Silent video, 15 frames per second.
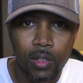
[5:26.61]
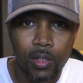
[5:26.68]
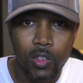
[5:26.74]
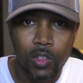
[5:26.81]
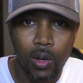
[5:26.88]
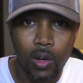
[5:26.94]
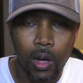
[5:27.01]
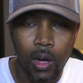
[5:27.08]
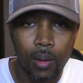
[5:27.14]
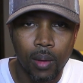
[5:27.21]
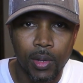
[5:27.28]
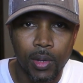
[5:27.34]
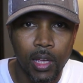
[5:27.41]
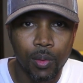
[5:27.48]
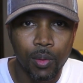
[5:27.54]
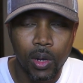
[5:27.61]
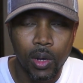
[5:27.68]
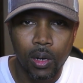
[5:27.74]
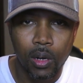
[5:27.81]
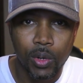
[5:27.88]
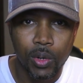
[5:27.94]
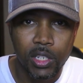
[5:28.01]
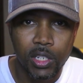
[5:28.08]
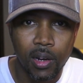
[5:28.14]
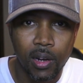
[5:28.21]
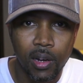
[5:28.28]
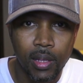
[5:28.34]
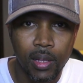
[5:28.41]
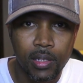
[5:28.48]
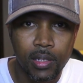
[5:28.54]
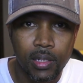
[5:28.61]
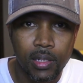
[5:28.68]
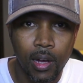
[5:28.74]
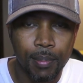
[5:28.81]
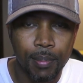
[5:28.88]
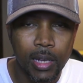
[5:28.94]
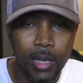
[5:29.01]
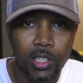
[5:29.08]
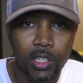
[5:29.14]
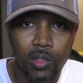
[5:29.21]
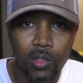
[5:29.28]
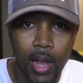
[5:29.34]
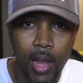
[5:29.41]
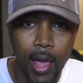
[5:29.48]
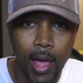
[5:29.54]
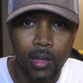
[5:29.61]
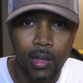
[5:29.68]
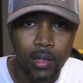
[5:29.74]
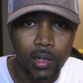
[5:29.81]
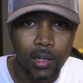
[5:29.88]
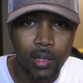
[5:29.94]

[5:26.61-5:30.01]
So again, we're going to reshare this. Make sure you like,